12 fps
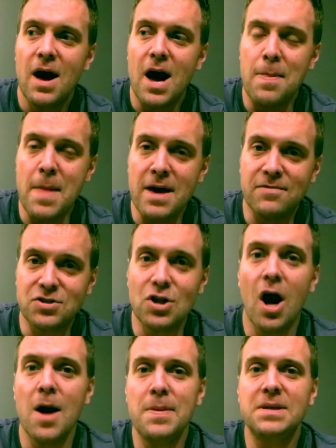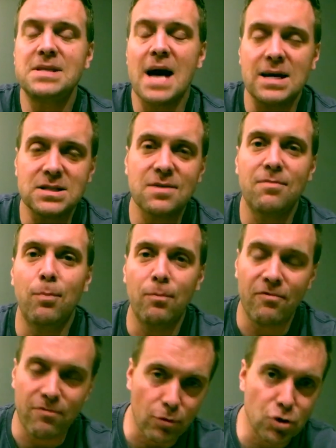and they have started this task of
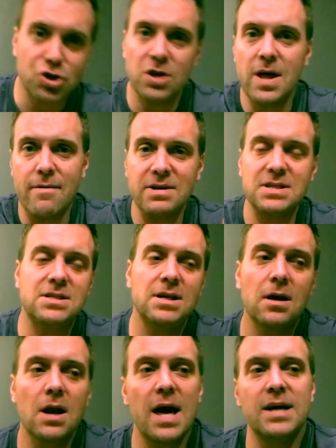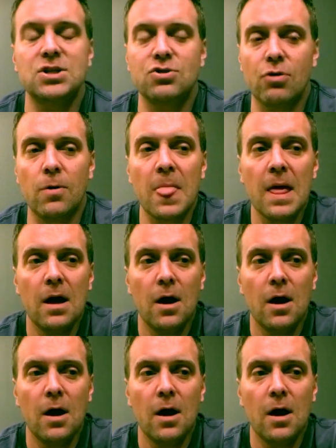flushing their existing clients through.